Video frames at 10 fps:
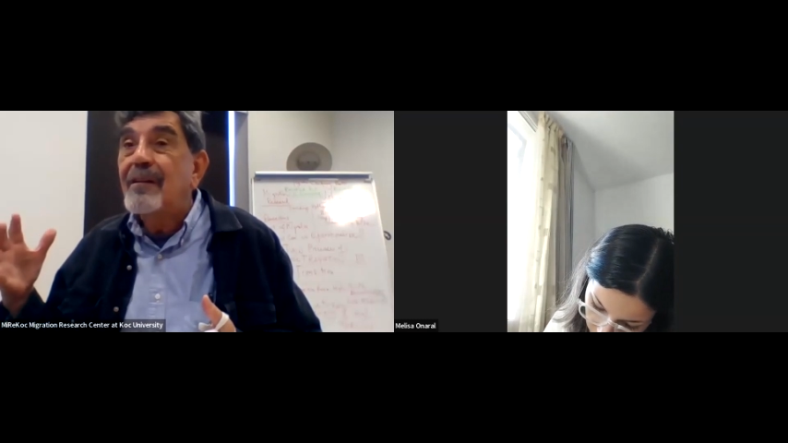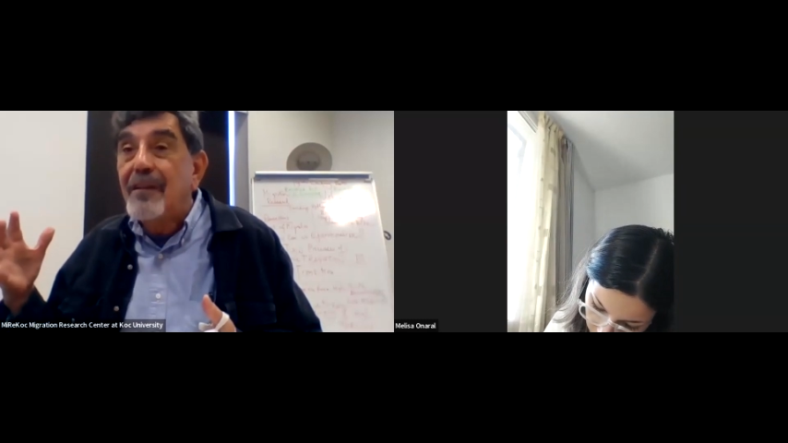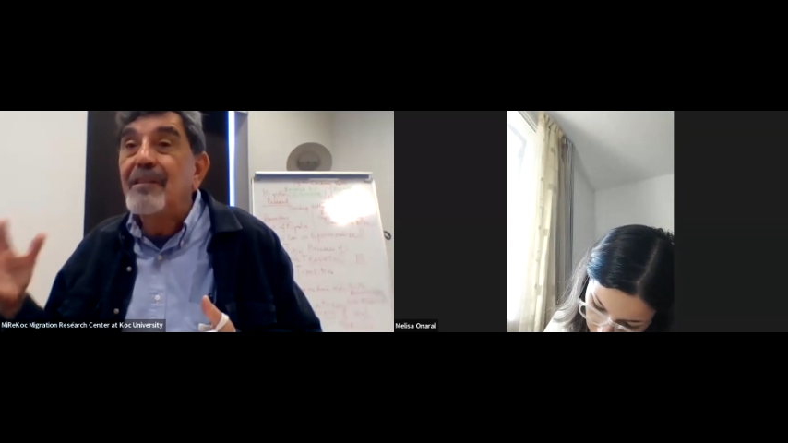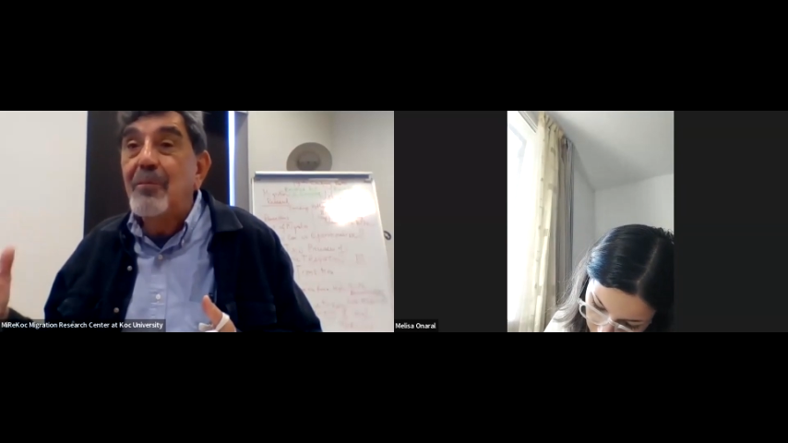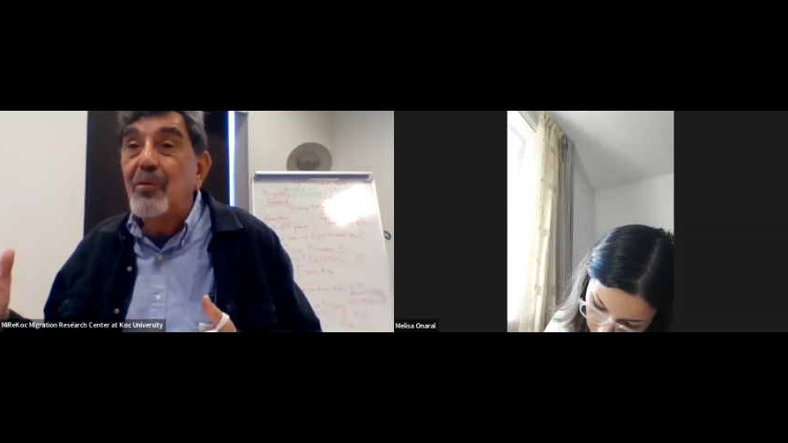
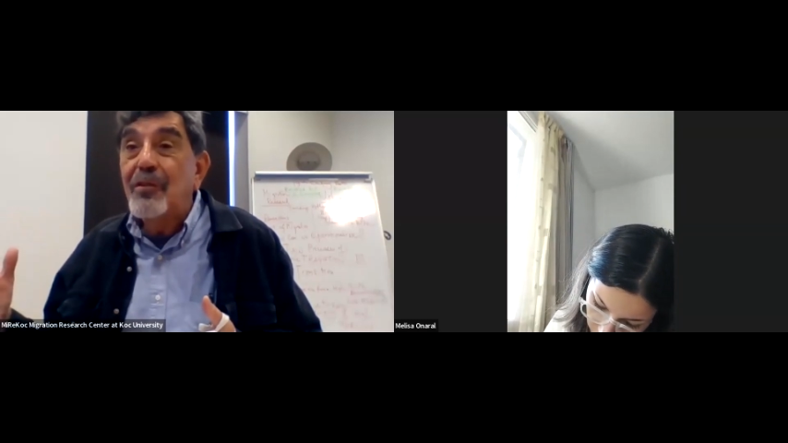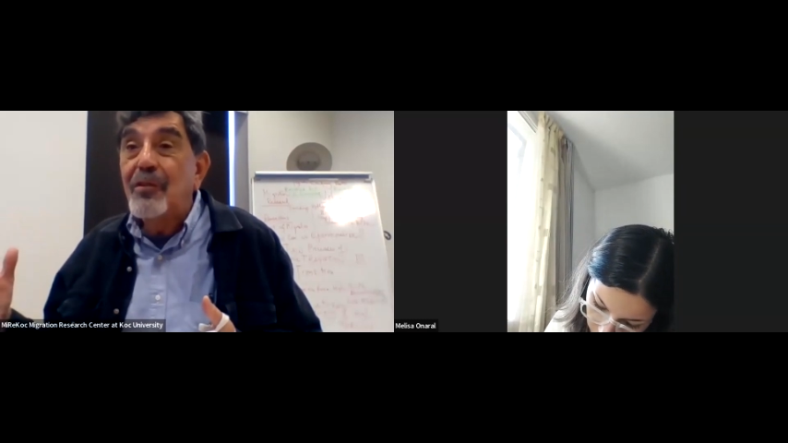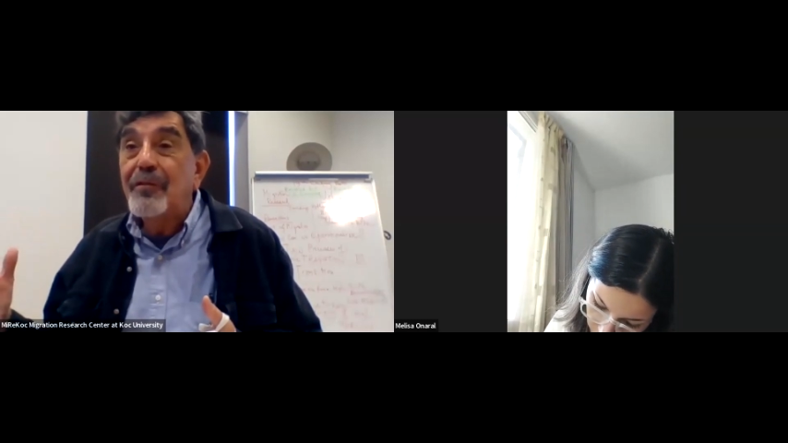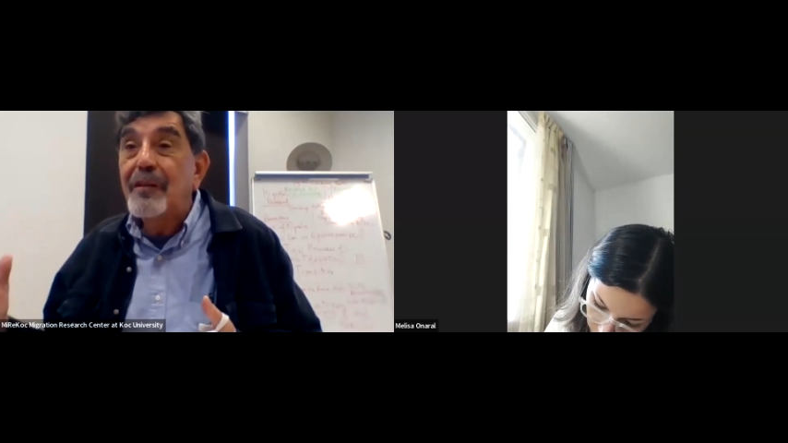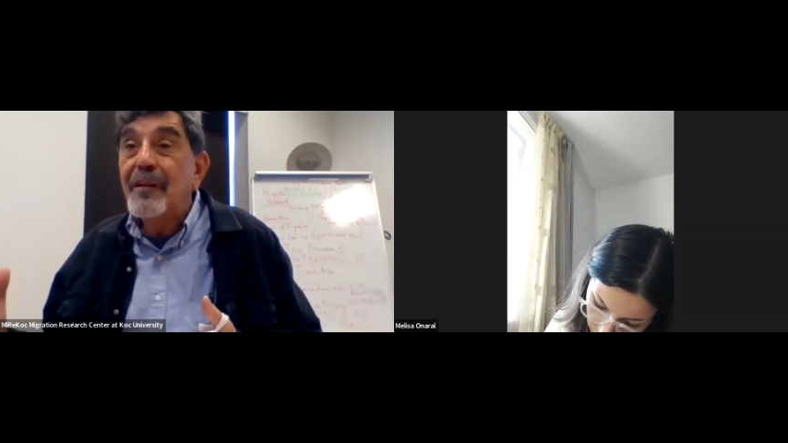in
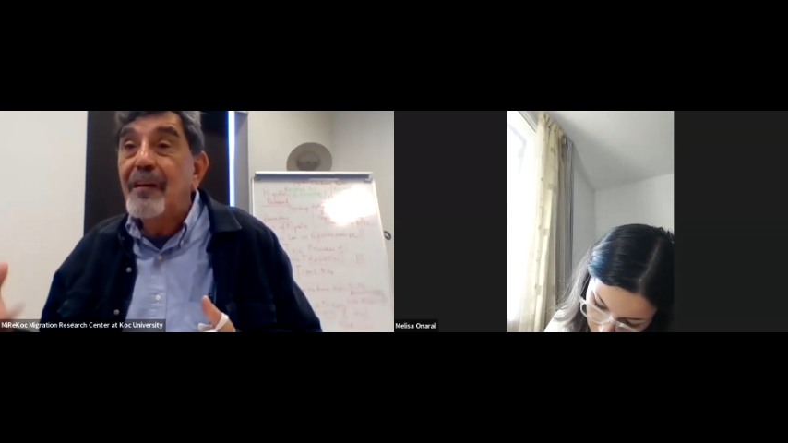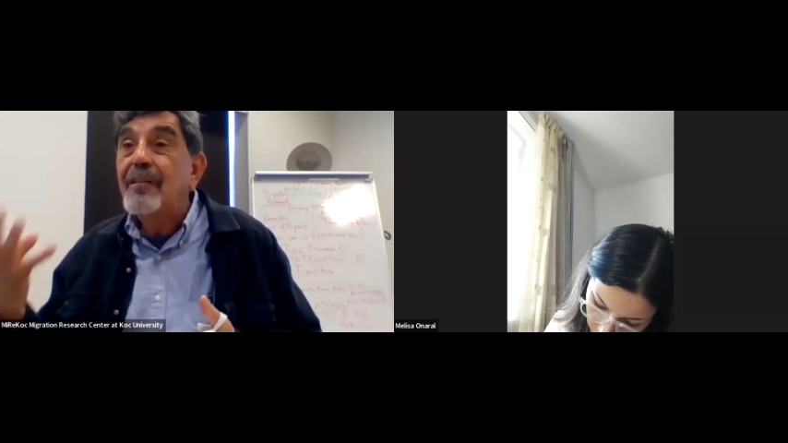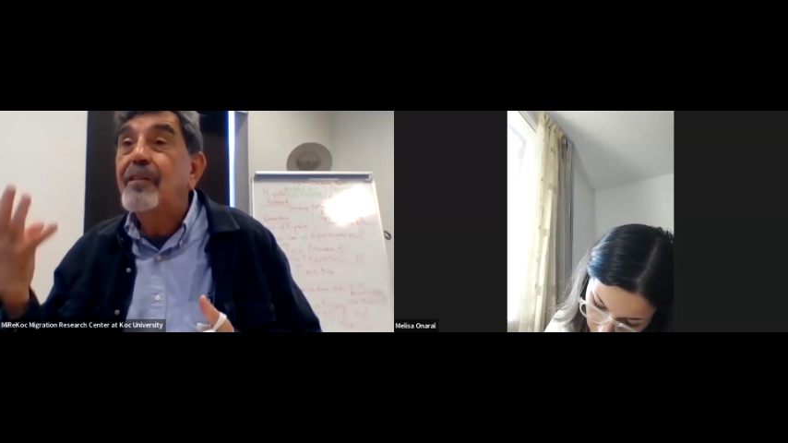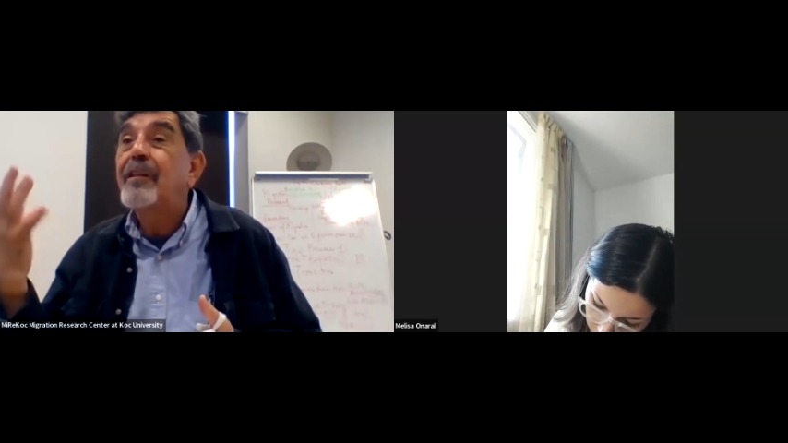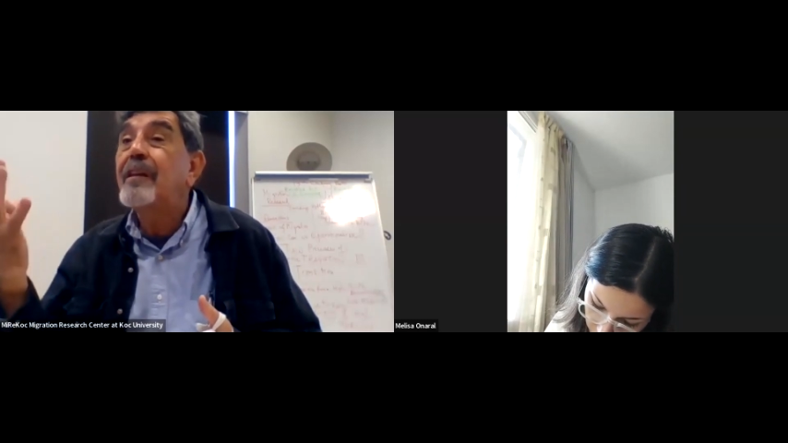demography,
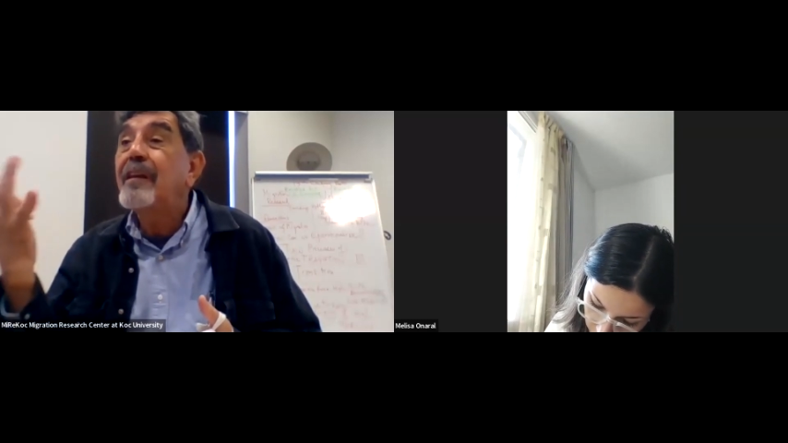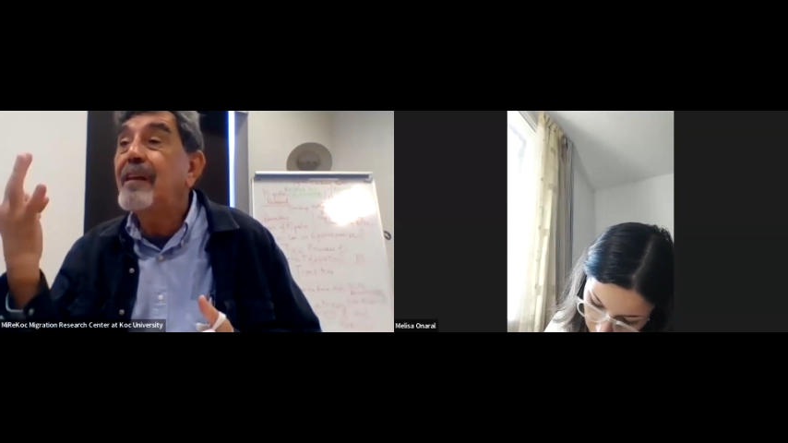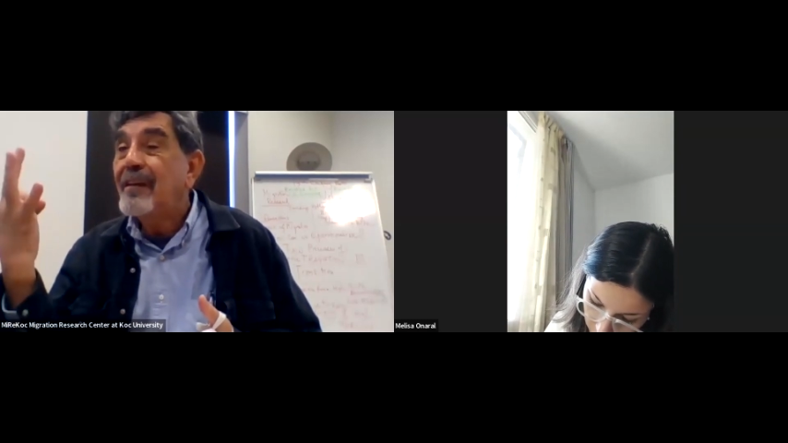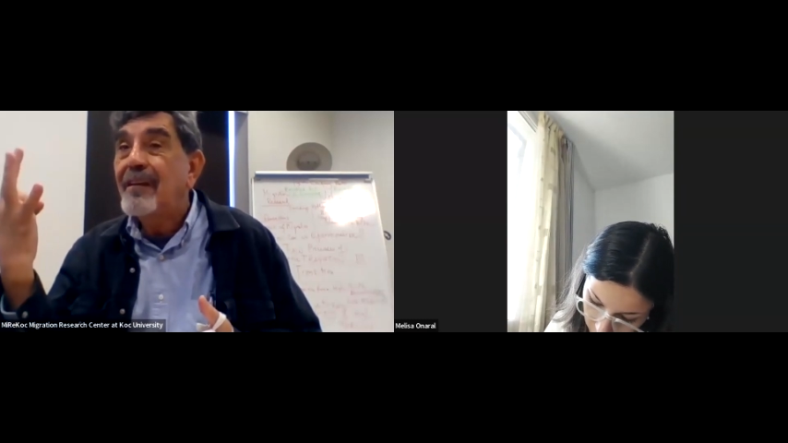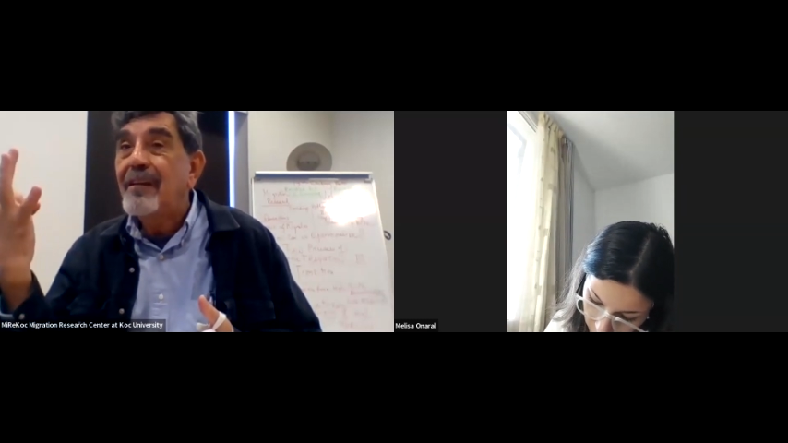
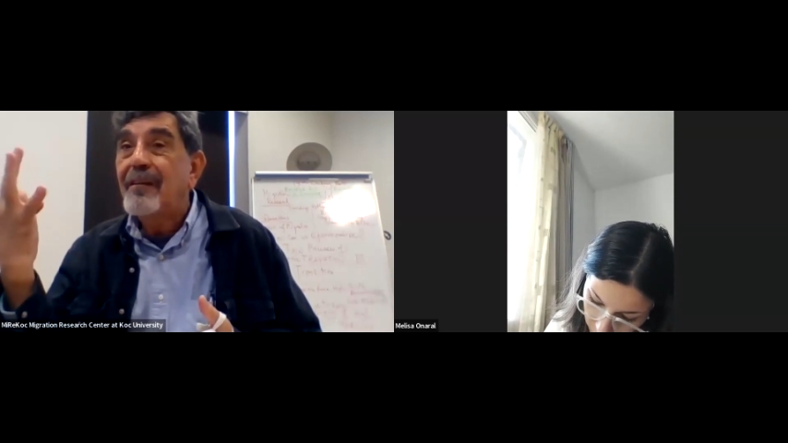three